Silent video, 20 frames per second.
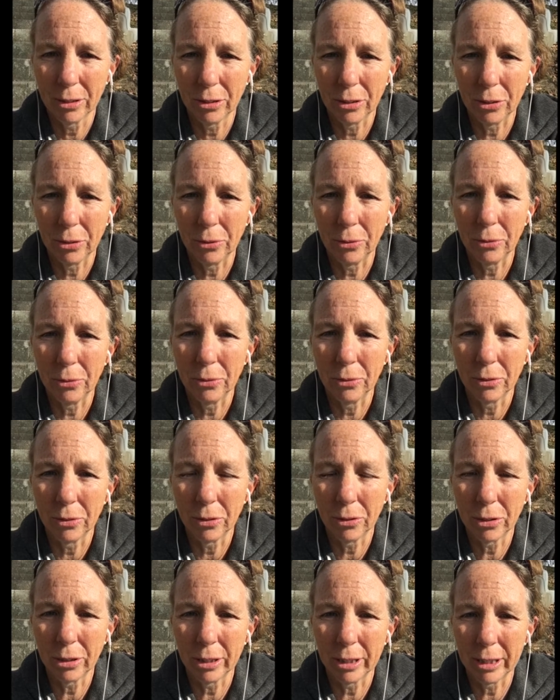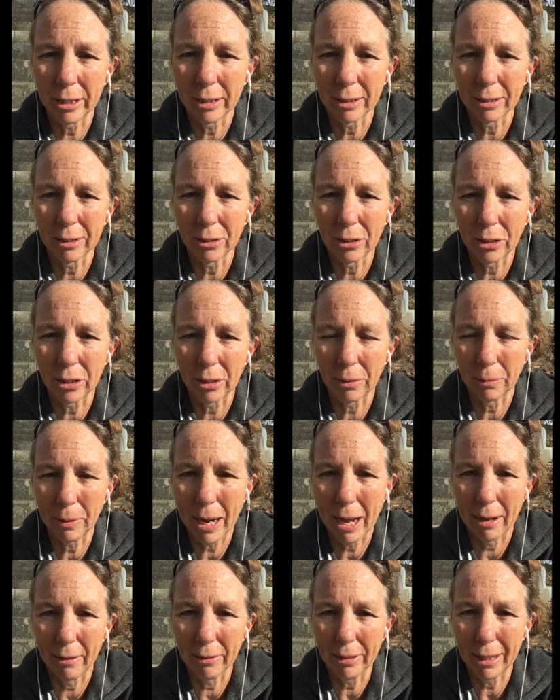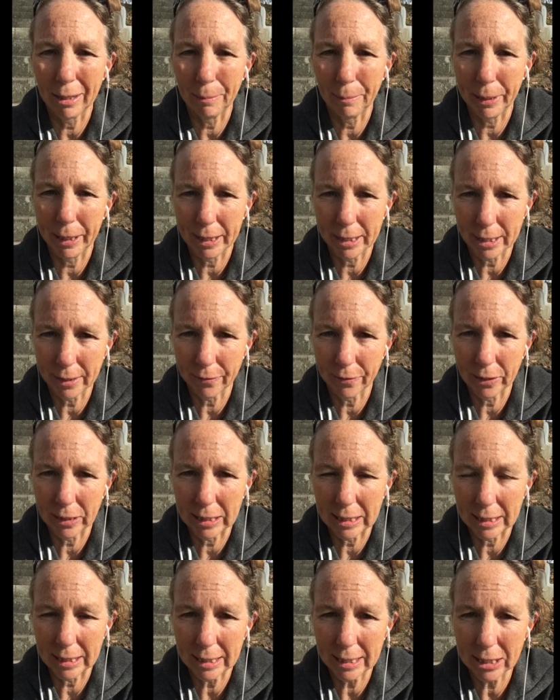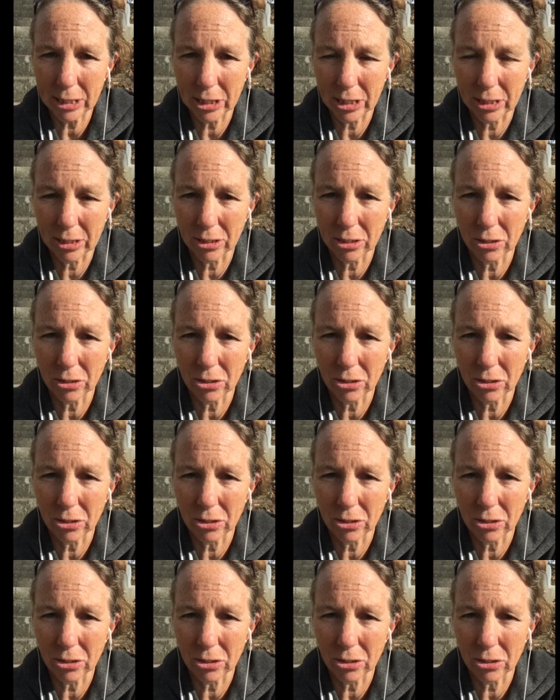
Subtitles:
you could look around and make different decisions